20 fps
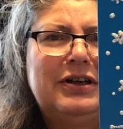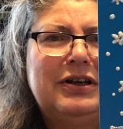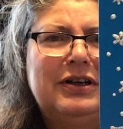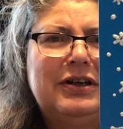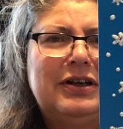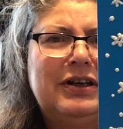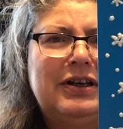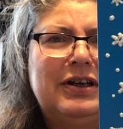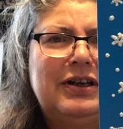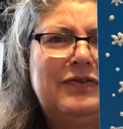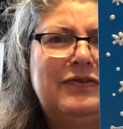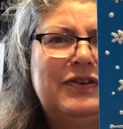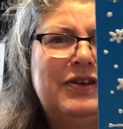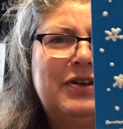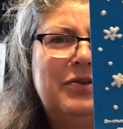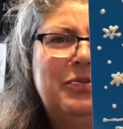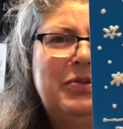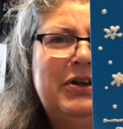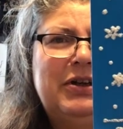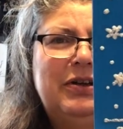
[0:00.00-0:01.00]
it gives it
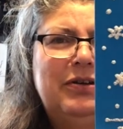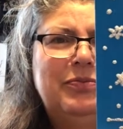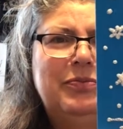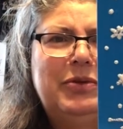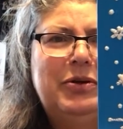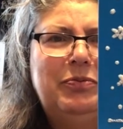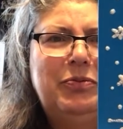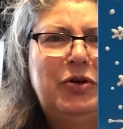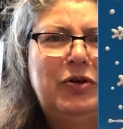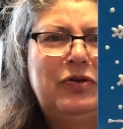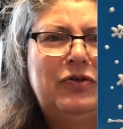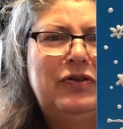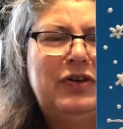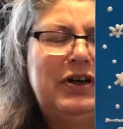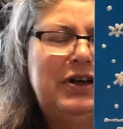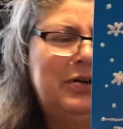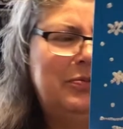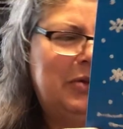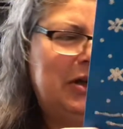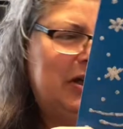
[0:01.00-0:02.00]
a bit more
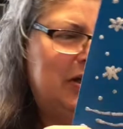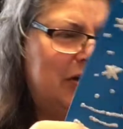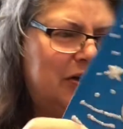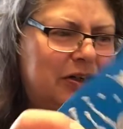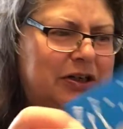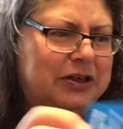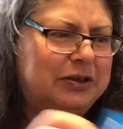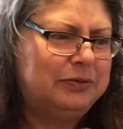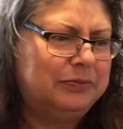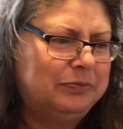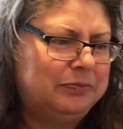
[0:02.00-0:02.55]
three-dimension.